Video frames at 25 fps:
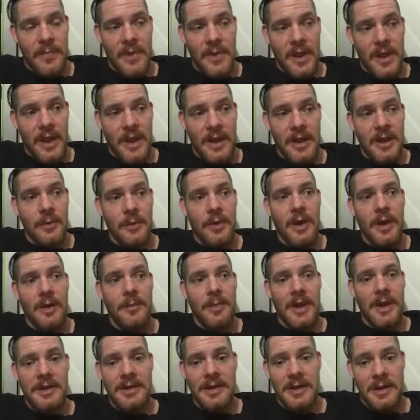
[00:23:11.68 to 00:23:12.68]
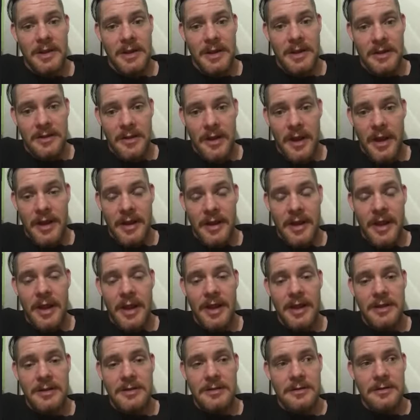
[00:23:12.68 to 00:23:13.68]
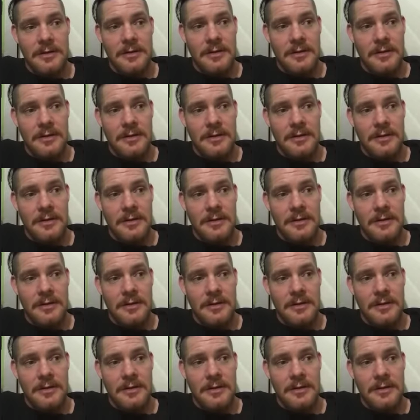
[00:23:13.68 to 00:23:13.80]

anywhere basically that I can.